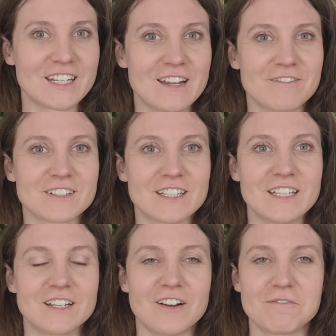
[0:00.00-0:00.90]
I
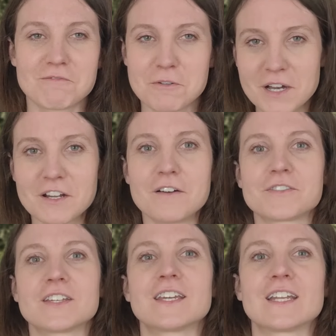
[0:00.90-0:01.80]
definitely quite
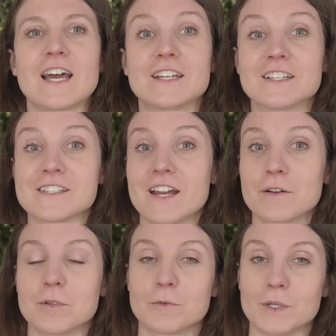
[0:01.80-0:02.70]
often get
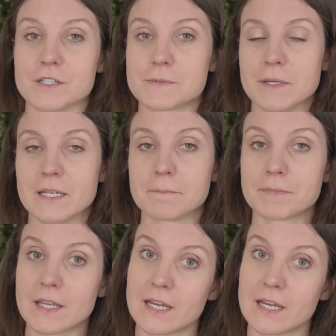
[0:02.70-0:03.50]
undesirable wheel spin.